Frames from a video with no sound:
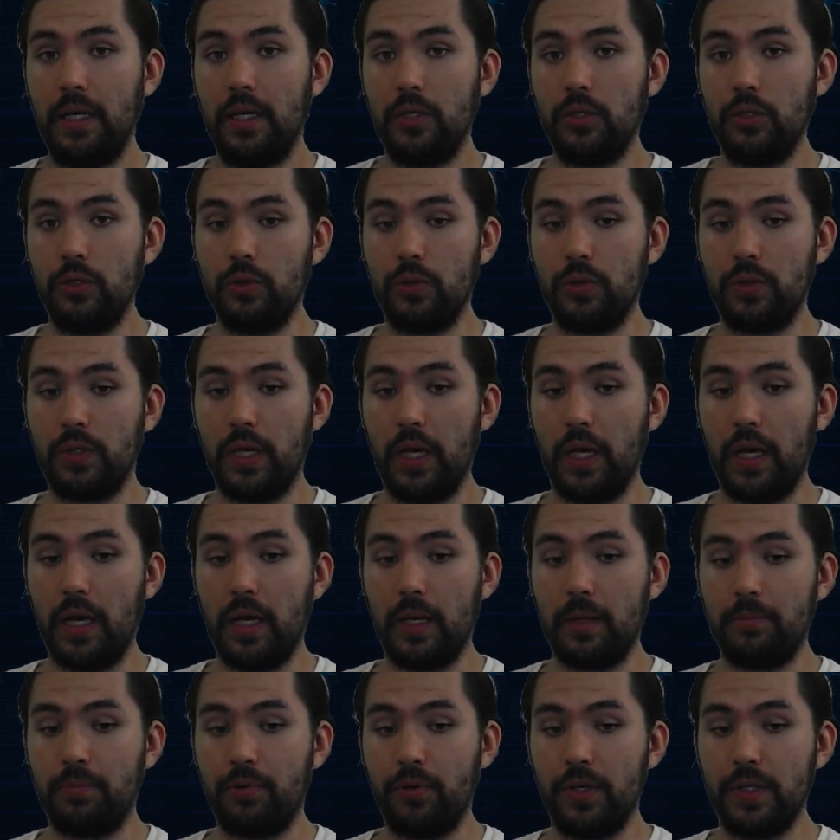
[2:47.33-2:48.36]
You can
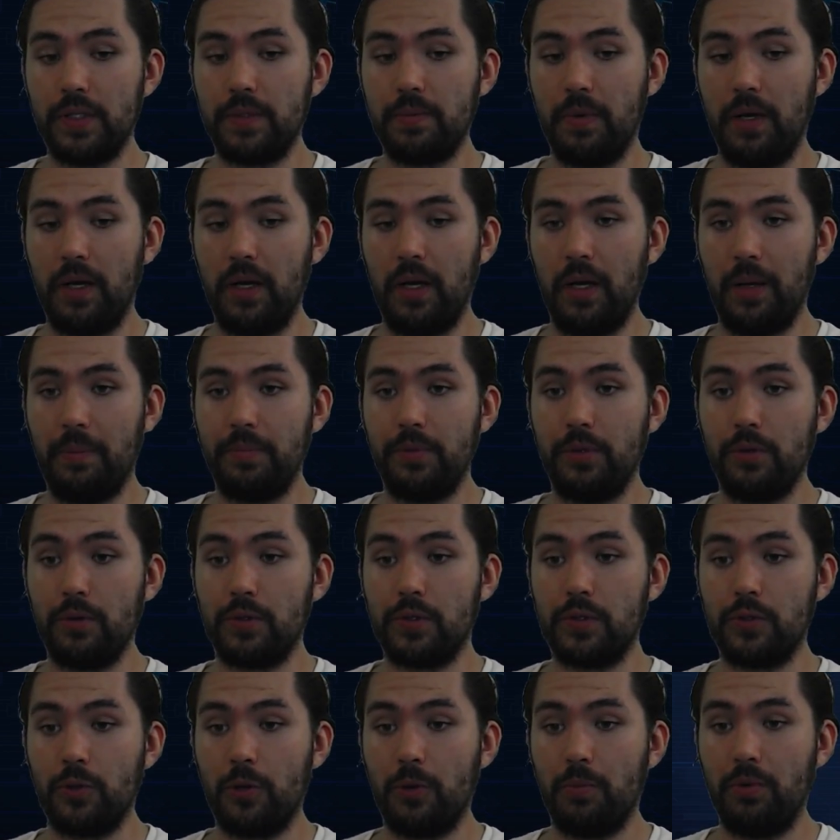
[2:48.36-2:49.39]
Prisma up your
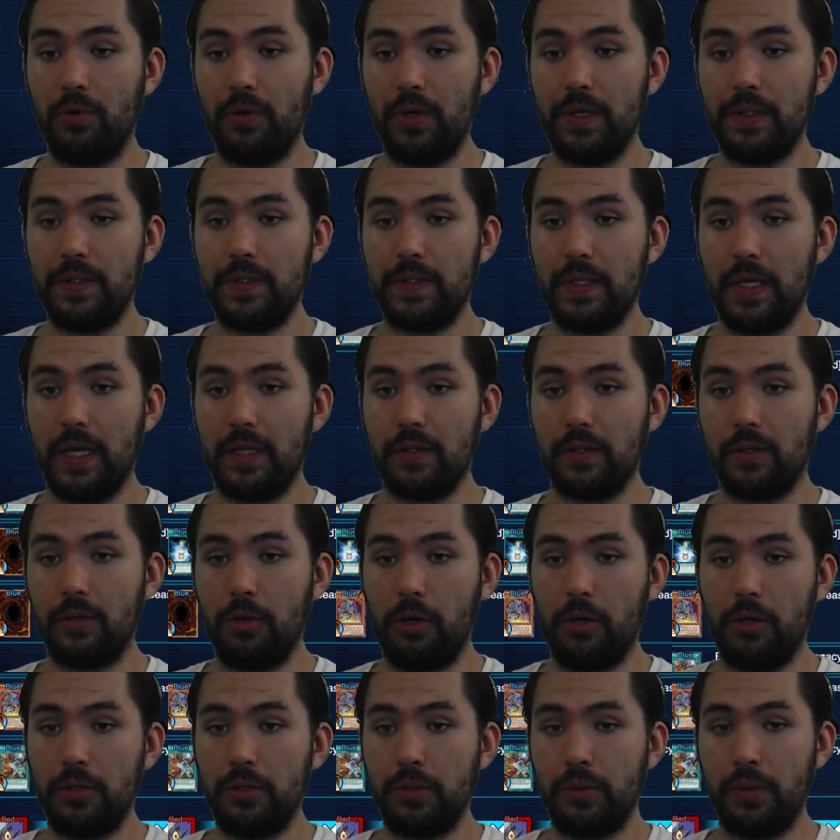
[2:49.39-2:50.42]
Cerberus at the
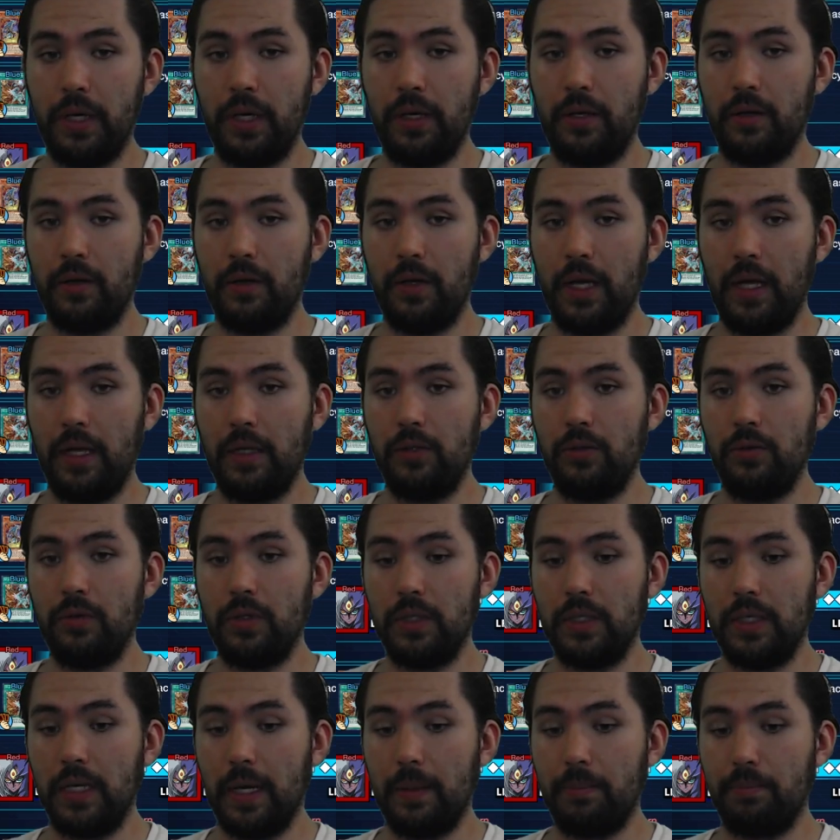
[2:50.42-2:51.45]
card trader, and you can
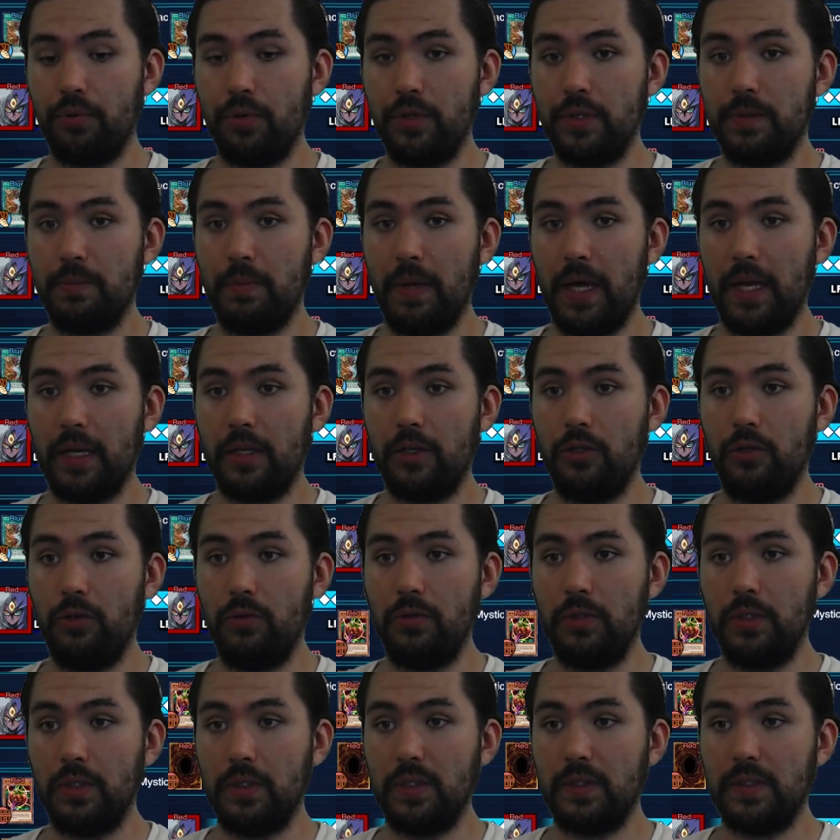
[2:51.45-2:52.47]
get Prismatic
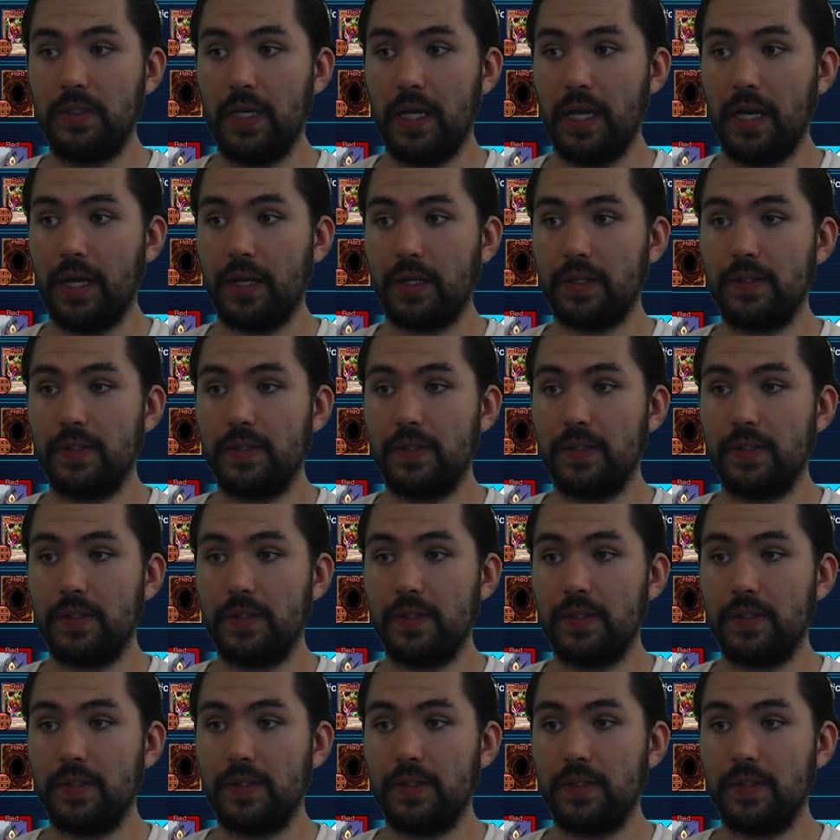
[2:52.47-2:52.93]
Union attacks